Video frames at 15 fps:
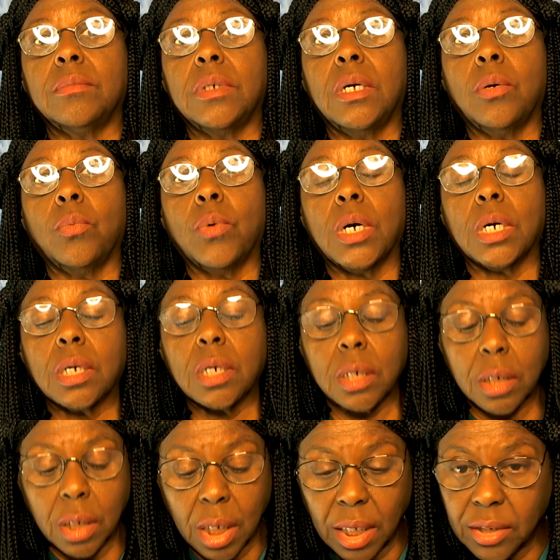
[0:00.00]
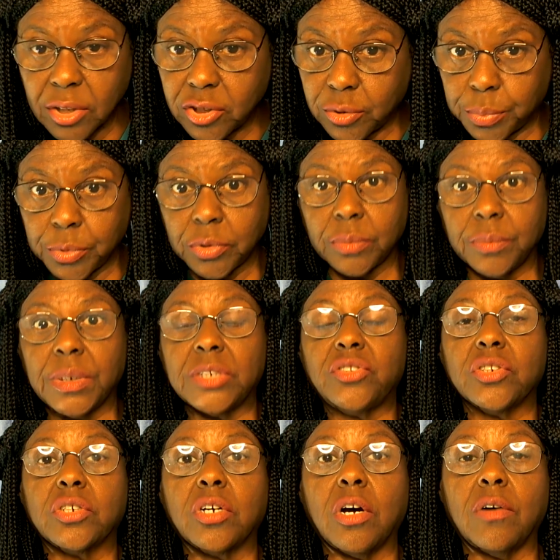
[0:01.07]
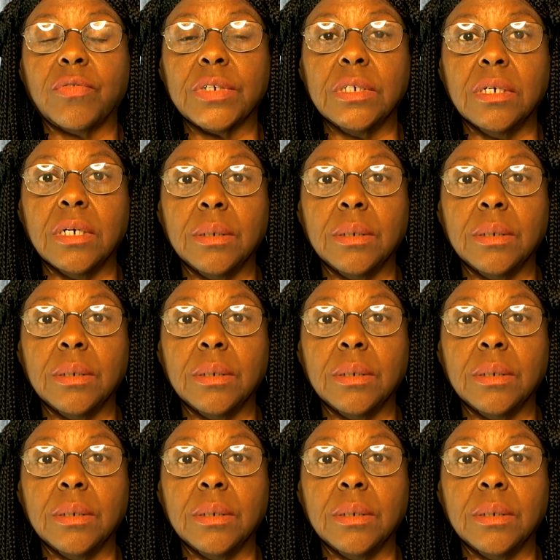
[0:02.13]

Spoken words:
and what color sputum that you're coughing up.